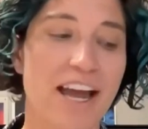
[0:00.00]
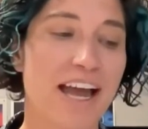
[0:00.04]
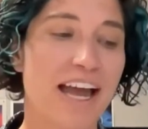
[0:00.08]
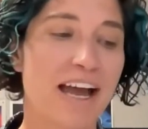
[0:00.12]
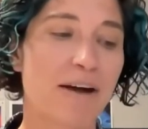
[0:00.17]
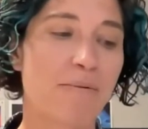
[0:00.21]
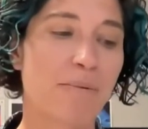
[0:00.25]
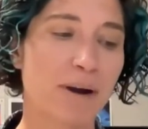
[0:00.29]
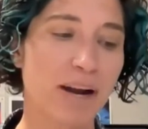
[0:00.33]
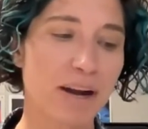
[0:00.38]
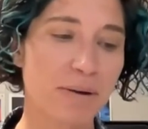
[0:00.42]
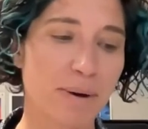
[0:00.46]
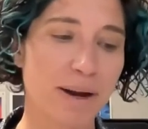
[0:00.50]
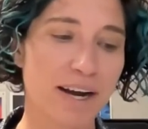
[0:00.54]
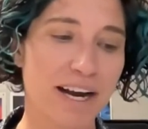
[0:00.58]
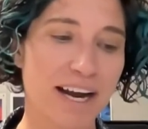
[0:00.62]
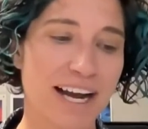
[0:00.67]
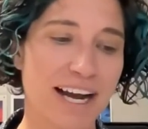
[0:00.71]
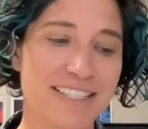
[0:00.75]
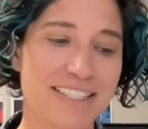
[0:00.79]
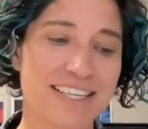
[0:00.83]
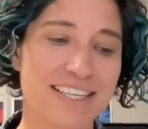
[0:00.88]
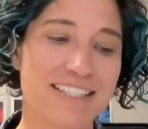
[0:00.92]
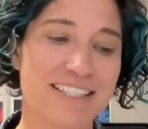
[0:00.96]
And what I want to
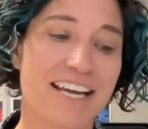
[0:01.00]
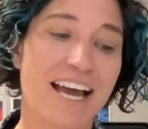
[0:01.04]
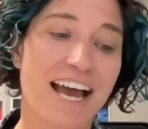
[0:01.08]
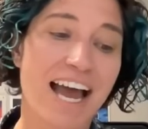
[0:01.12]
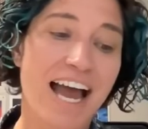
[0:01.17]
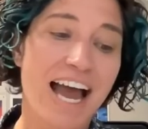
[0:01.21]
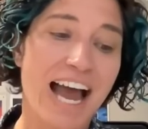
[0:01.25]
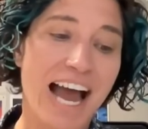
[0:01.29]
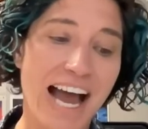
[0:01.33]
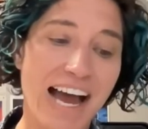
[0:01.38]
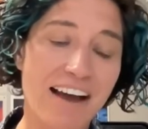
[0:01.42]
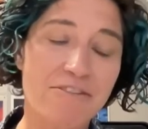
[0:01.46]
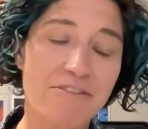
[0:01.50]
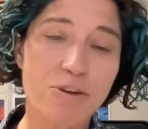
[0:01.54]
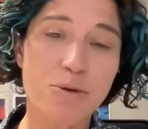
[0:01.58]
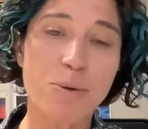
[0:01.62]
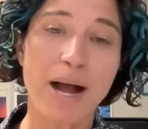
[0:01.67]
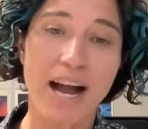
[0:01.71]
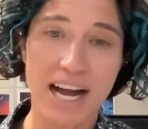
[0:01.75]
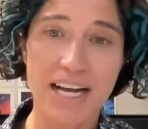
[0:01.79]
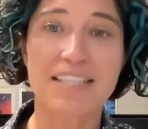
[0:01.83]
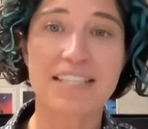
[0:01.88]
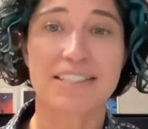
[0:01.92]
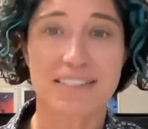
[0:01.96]
ask is, have you
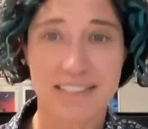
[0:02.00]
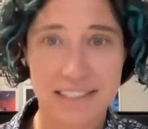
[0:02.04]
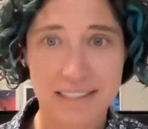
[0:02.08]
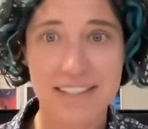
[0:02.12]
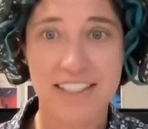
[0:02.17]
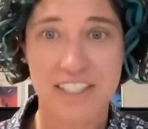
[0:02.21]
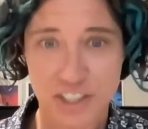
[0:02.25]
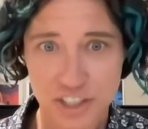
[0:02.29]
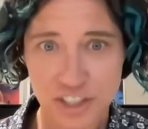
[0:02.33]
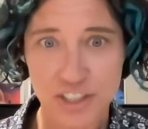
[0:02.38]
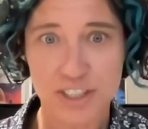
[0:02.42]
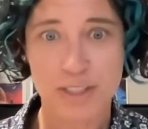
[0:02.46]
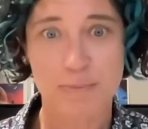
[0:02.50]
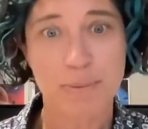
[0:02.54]
asked indigenous